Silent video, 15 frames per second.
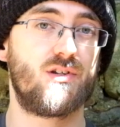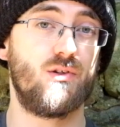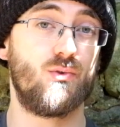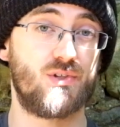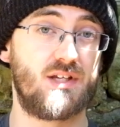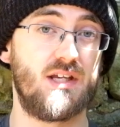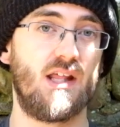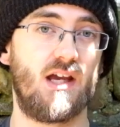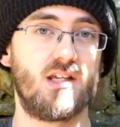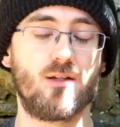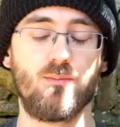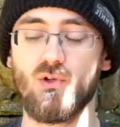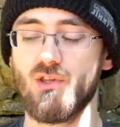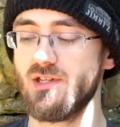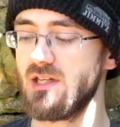You'll see that in
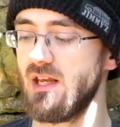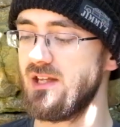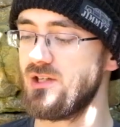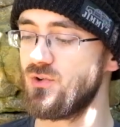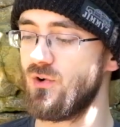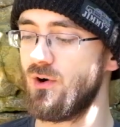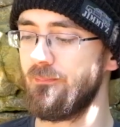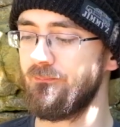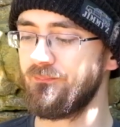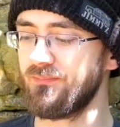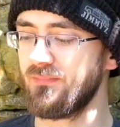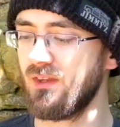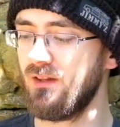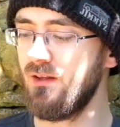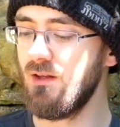some others later on.
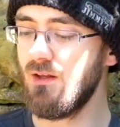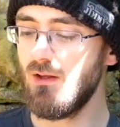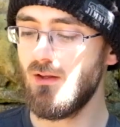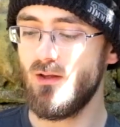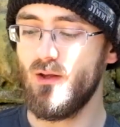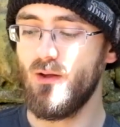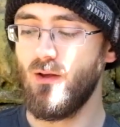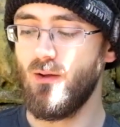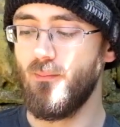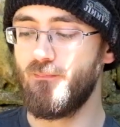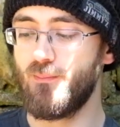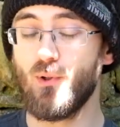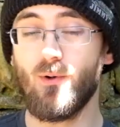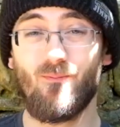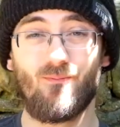
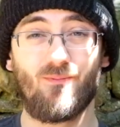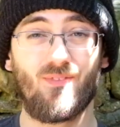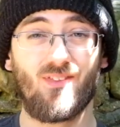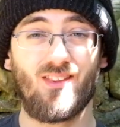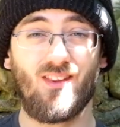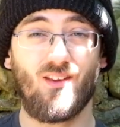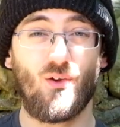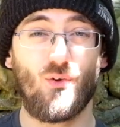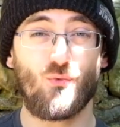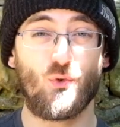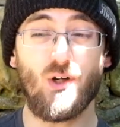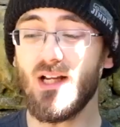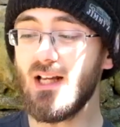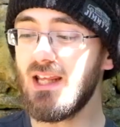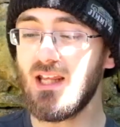But
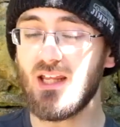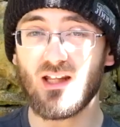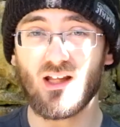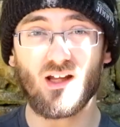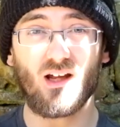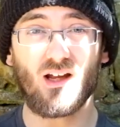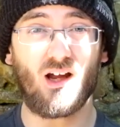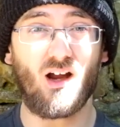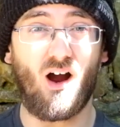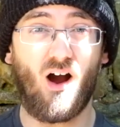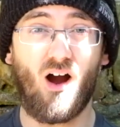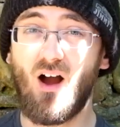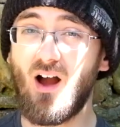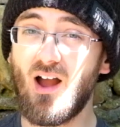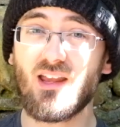really,
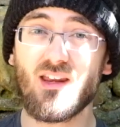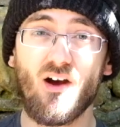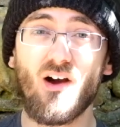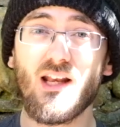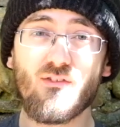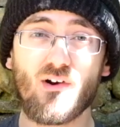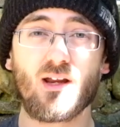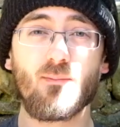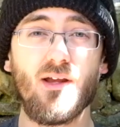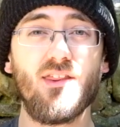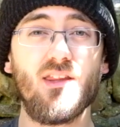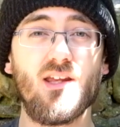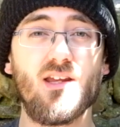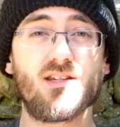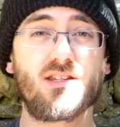I can highly recommend
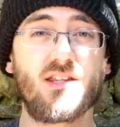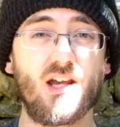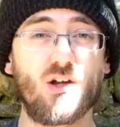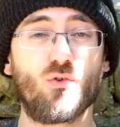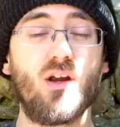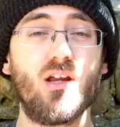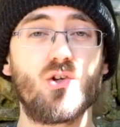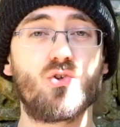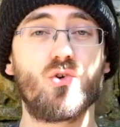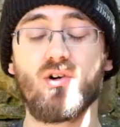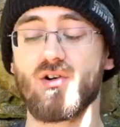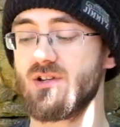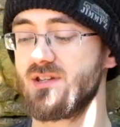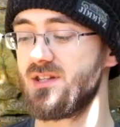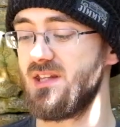these. They're great
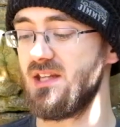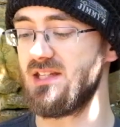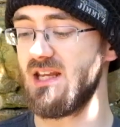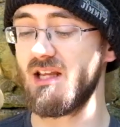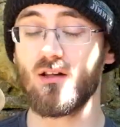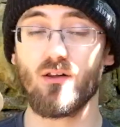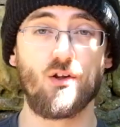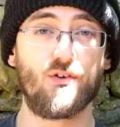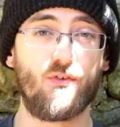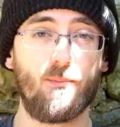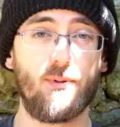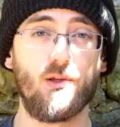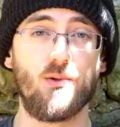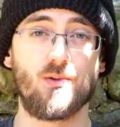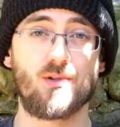trucks. They take a lot of
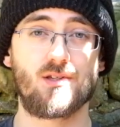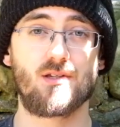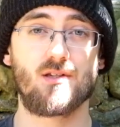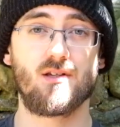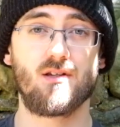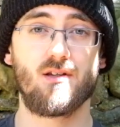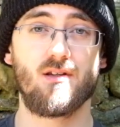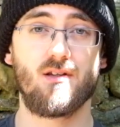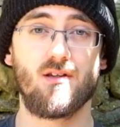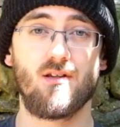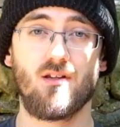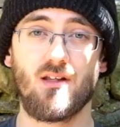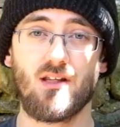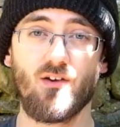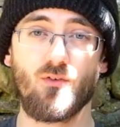abuse.
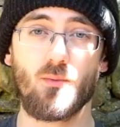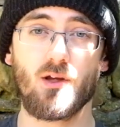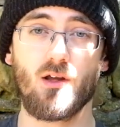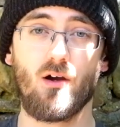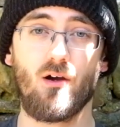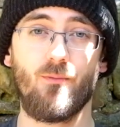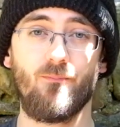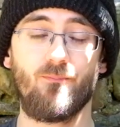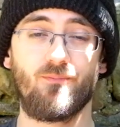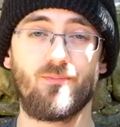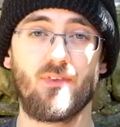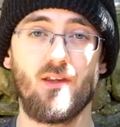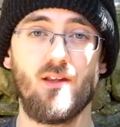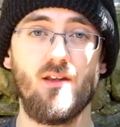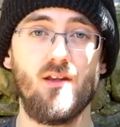Give them a go.
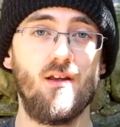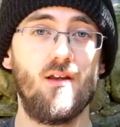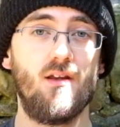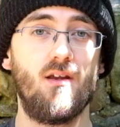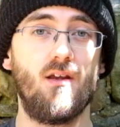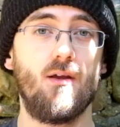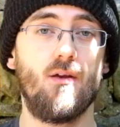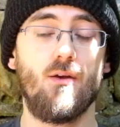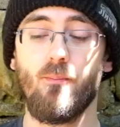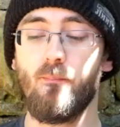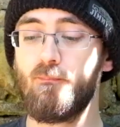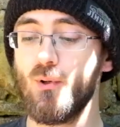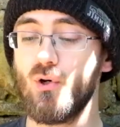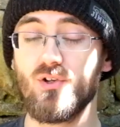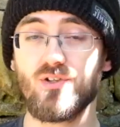
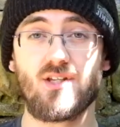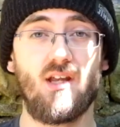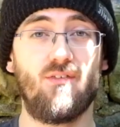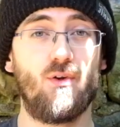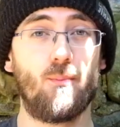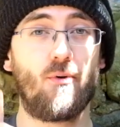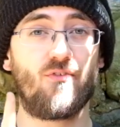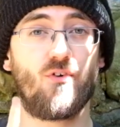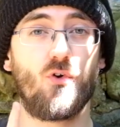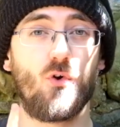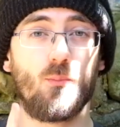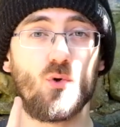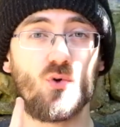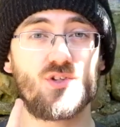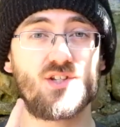But if you prefer a
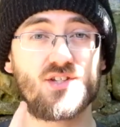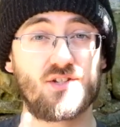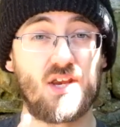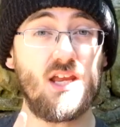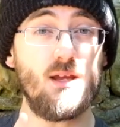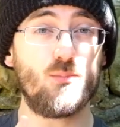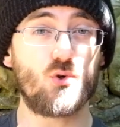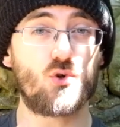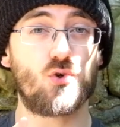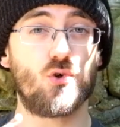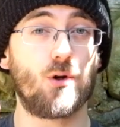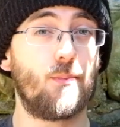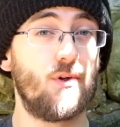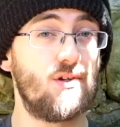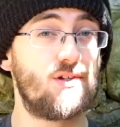more stable
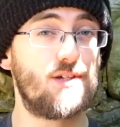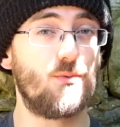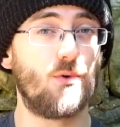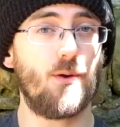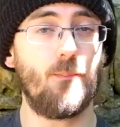truck but you still want a